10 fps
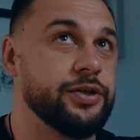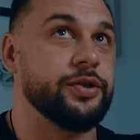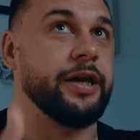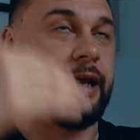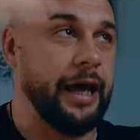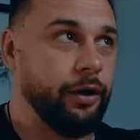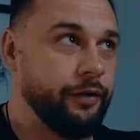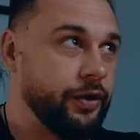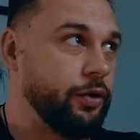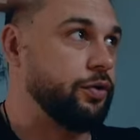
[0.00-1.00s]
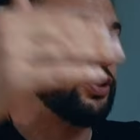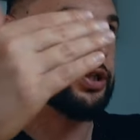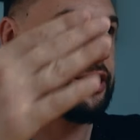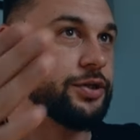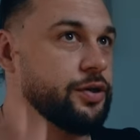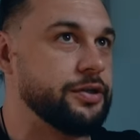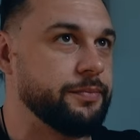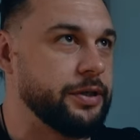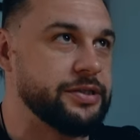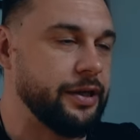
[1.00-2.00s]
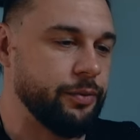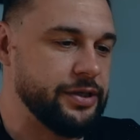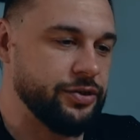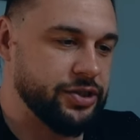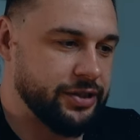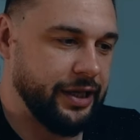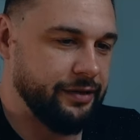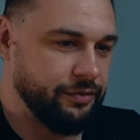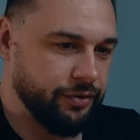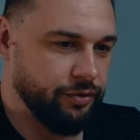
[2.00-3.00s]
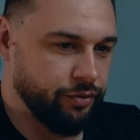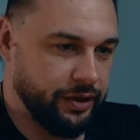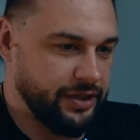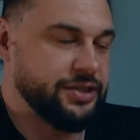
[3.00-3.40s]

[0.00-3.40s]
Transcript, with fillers: to get out of it or just like to because otherwise you just get you, you get